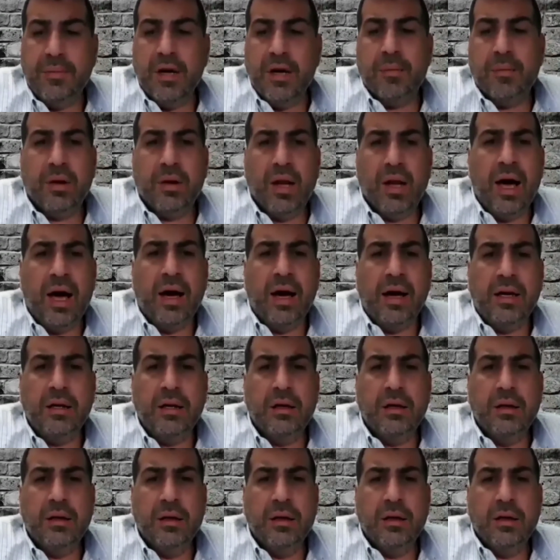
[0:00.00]
applied
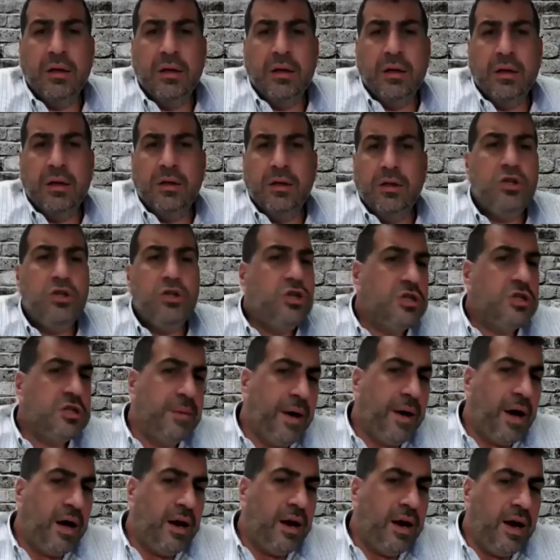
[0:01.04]
to just
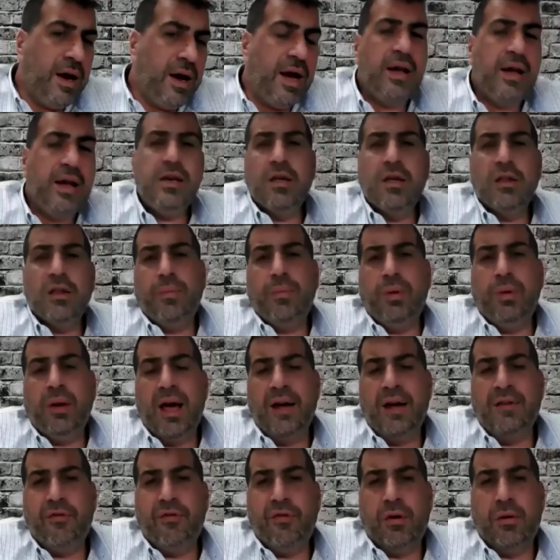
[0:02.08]
about any other
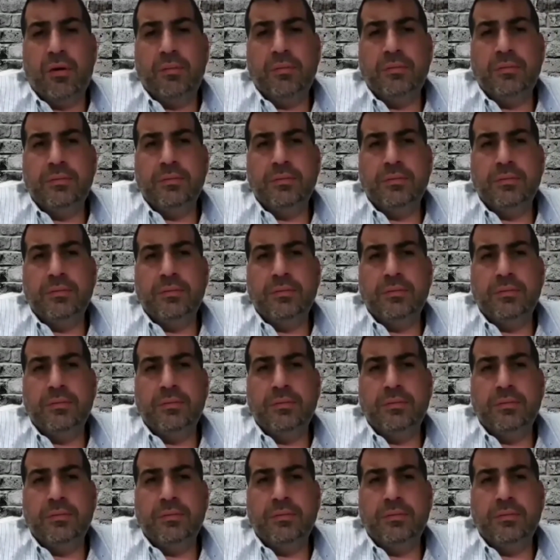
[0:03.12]
platform